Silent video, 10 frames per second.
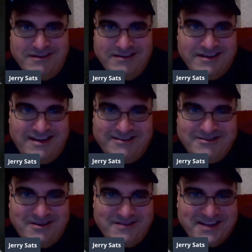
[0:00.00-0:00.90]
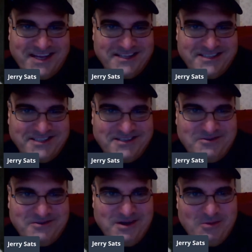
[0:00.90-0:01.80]
I don't know if the kids just
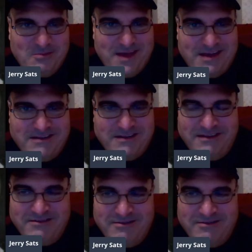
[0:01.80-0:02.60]
don't know about it,